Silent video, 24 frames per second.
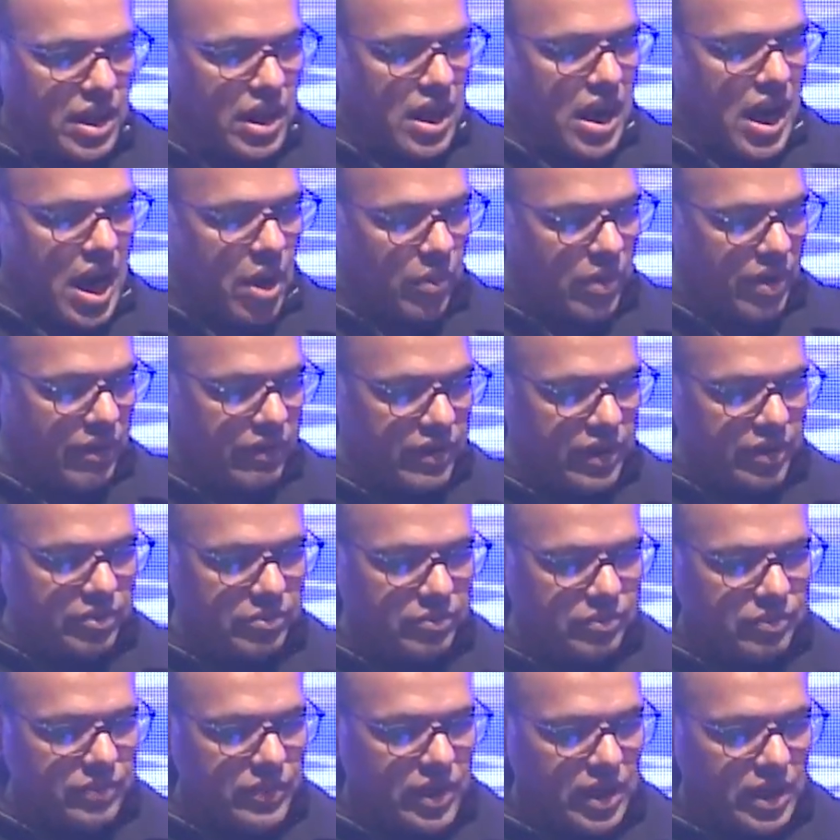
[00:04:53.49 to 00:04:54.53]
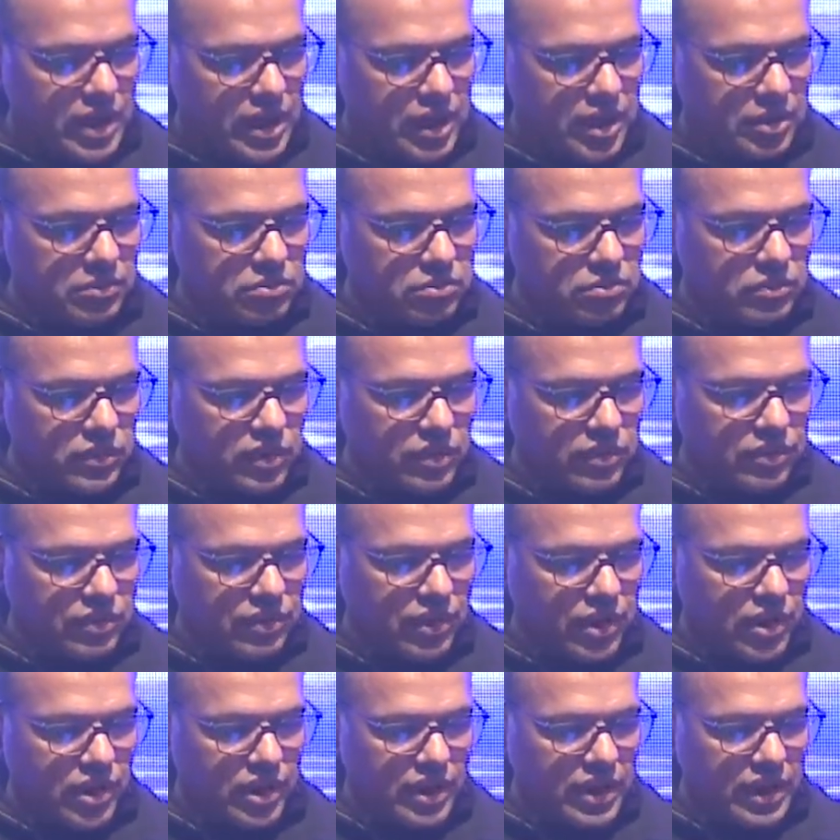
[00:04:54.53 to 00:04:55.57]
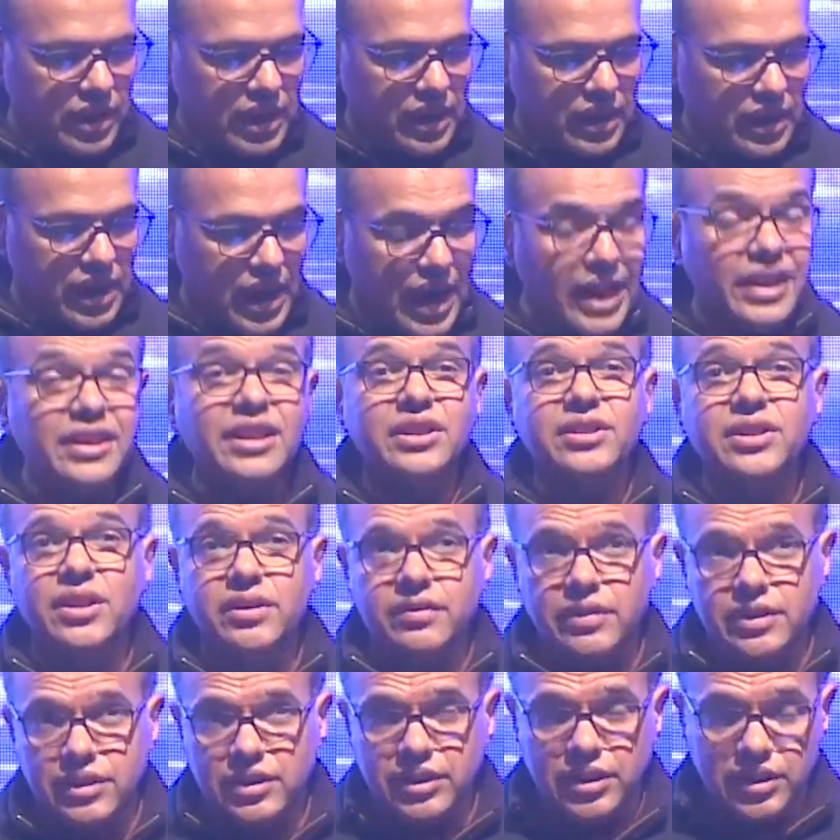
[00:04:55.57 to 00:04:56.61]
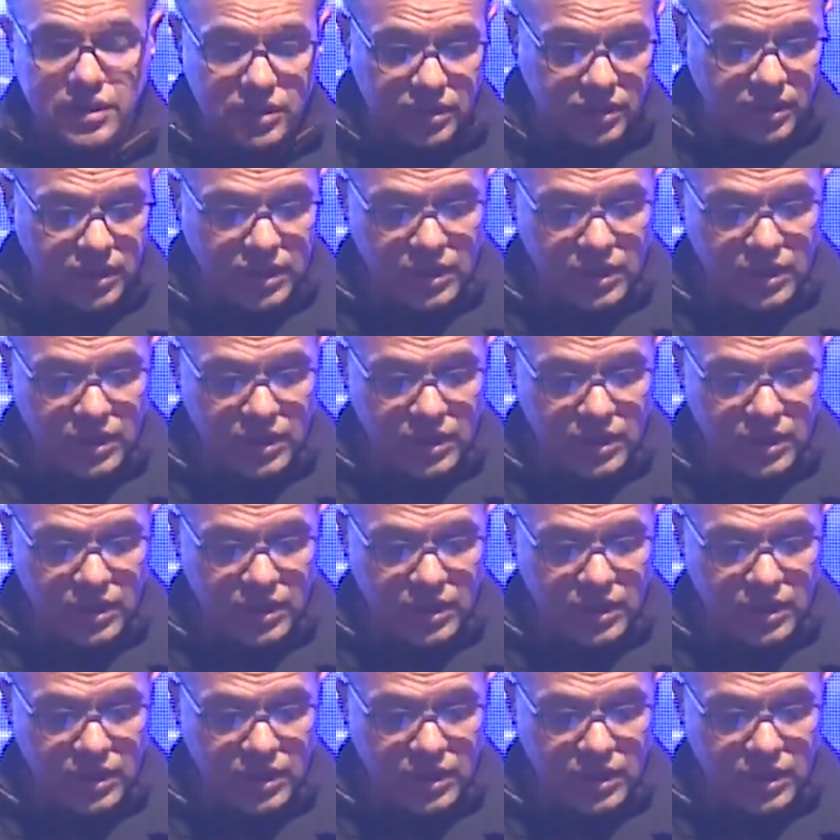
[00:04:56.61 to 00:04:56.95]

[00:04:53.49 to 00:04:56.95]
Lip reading: However, for IT services,